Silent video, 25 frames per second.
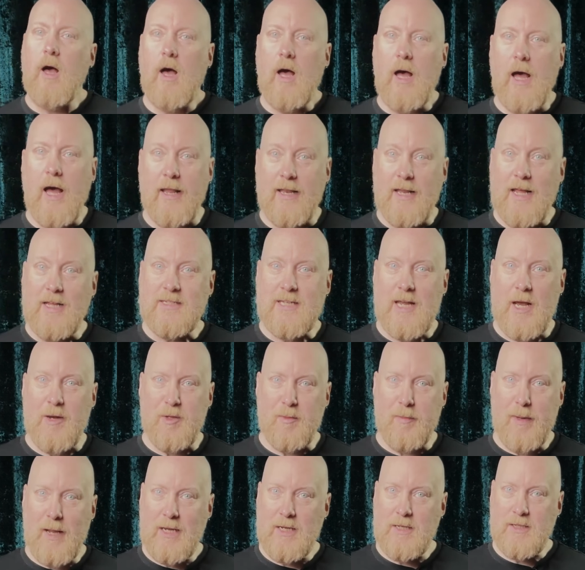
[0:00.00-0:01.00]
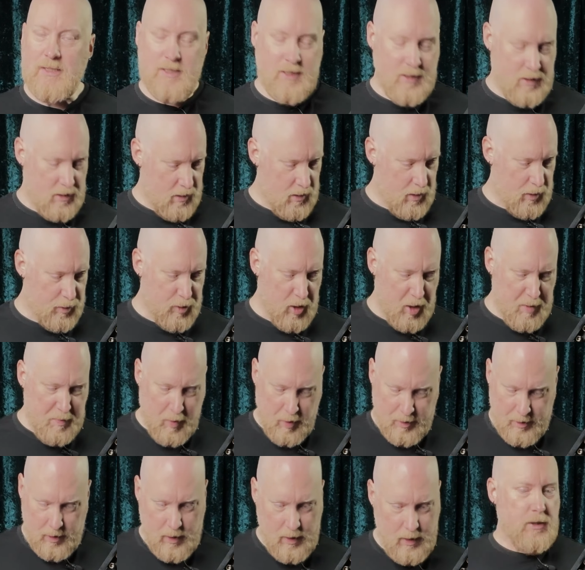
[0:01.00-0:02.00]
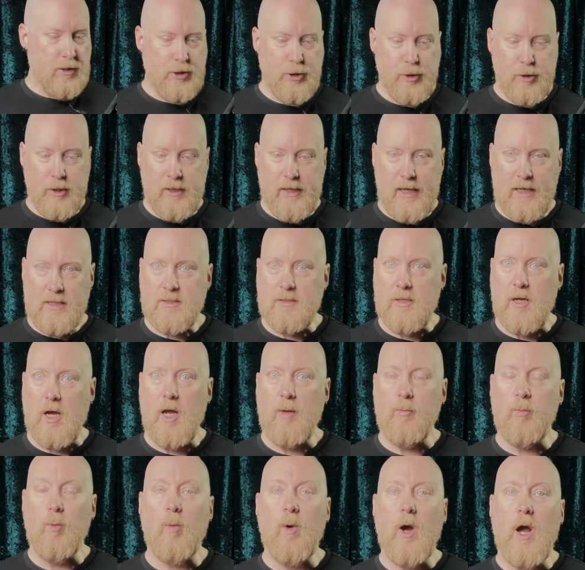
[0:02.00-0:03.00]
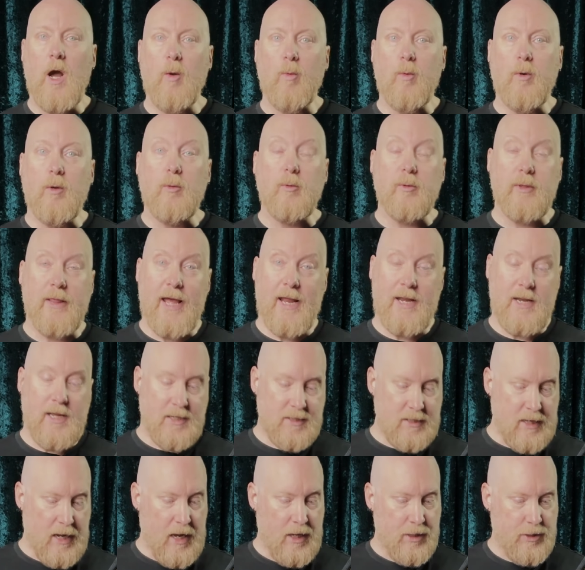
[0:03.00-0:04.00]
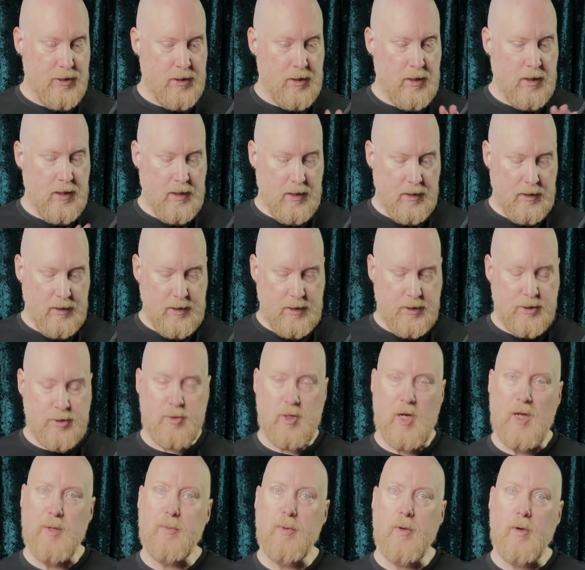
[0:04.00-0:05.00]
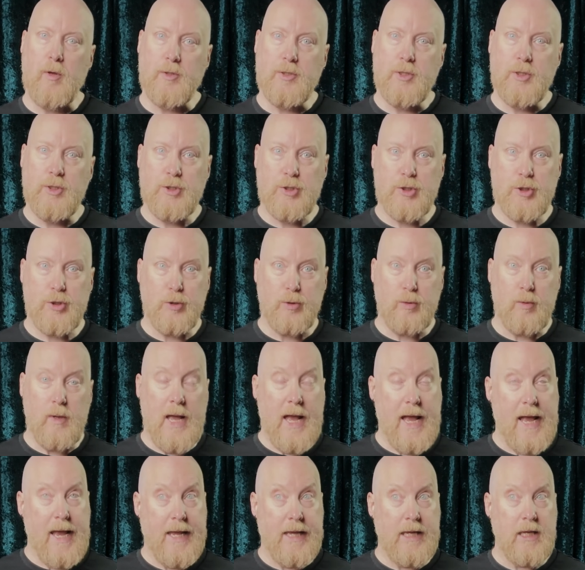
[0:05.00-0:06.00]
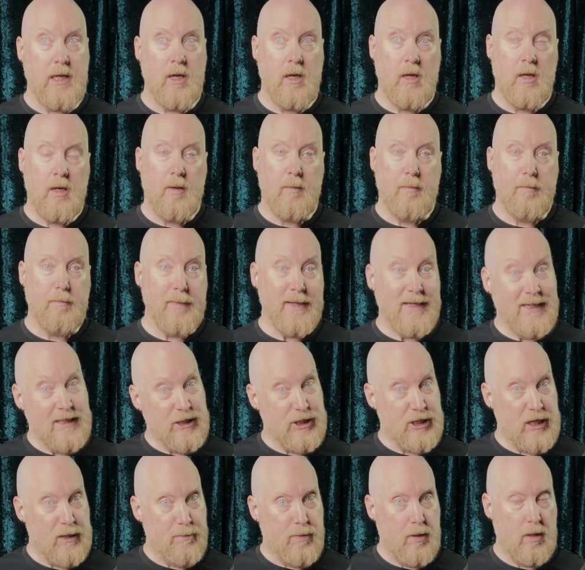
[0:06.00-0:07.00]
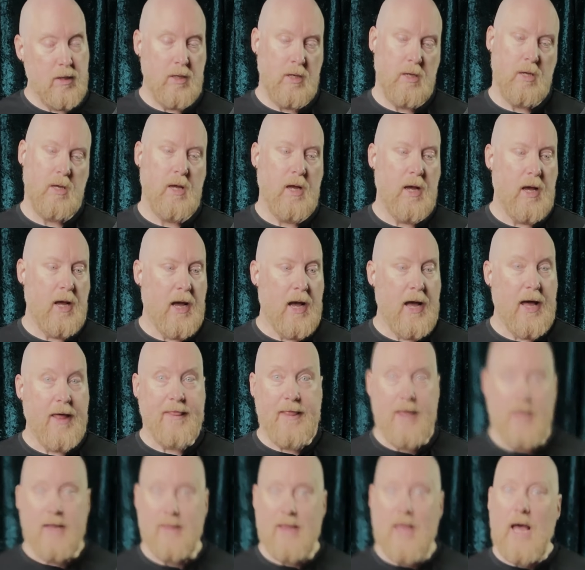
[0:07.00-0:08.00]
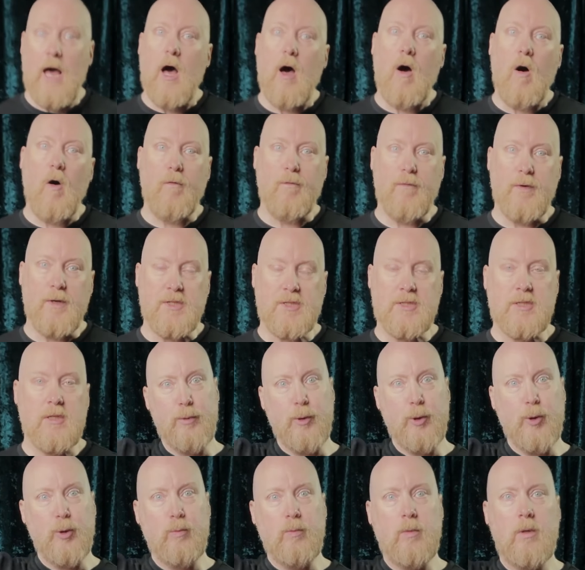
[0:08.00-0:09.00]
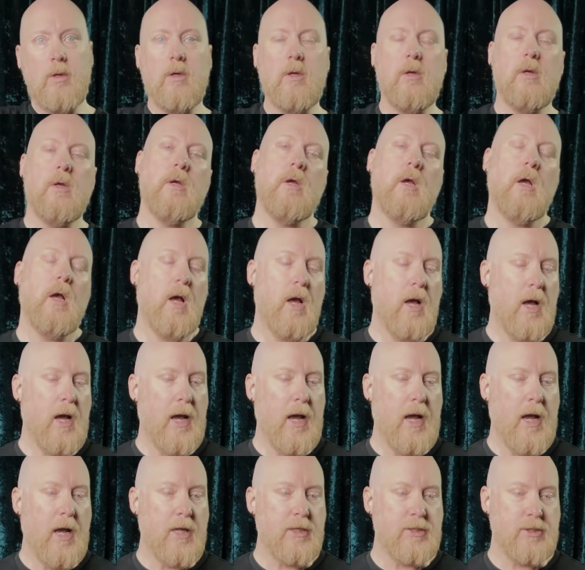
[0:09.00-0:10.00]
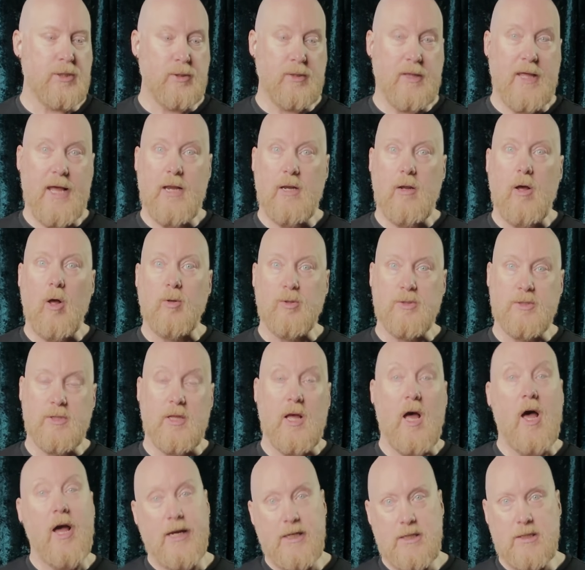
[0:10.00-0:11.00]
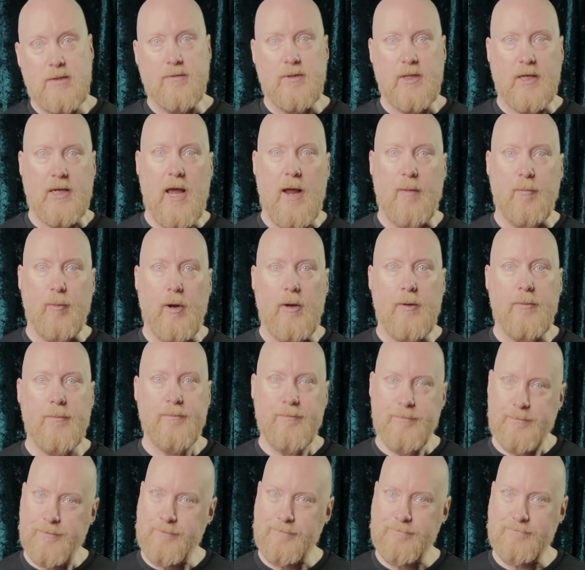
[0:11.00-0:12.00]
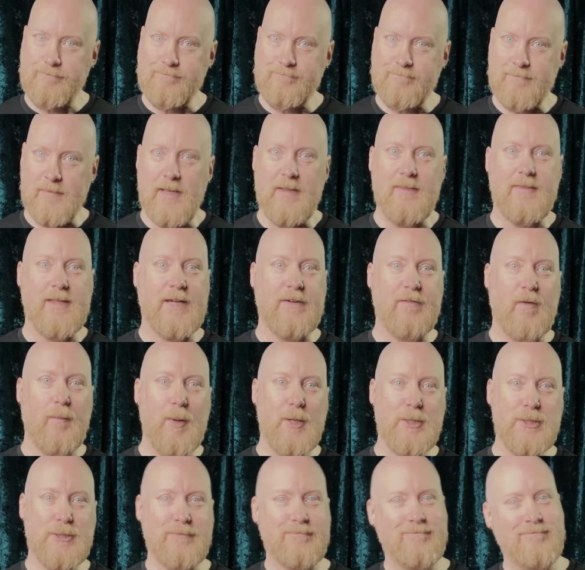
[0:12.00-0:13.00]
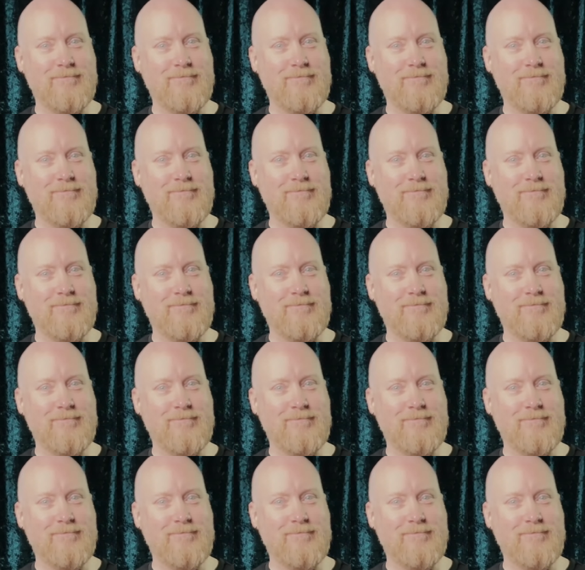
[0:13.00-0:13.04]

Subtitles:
And that's how you balance a tripod. Tune in next time, where we'll then attach this tripod to a mini jib, and then that offers boom to then alter the height of the camera. Thank you very much.